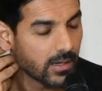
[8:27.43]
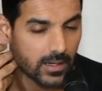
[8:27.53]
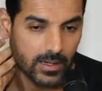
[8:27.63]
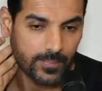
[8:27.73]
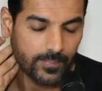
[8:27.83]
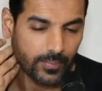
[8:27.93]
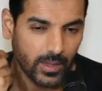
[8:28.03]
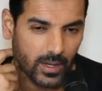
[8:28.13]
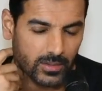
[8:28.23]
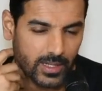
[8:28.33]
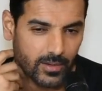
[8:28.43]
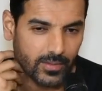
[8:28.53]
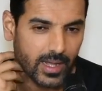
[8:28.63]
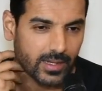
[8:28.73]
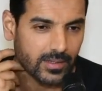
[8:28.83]
Outside
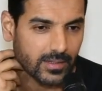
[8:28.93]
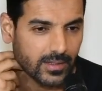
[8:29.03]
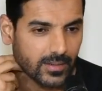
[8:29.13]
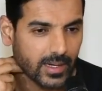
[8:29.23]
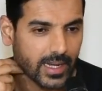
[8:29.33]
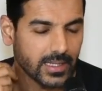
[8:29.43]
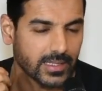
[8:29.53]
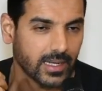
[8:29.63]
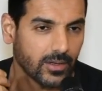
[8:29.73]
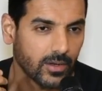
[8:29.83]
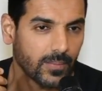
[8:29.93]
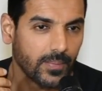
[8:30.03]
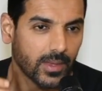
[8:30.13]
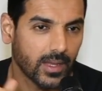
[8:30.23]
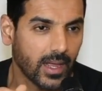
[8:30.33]
of that, like I said,
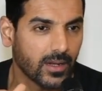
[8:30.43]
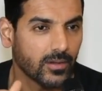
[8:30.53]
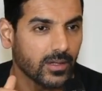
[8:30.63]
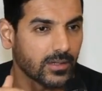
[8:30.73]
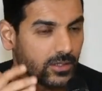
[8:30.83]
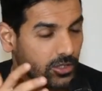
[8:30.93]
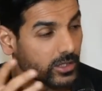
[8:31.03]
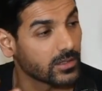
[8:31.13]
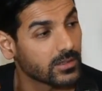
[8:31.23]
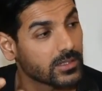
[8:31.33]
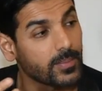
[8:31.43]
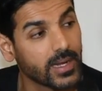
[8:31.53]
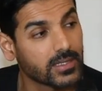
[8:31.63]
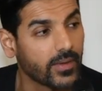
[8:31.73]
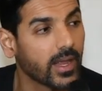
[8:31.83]
get into the digital
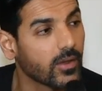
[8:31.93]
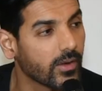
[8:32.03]
space very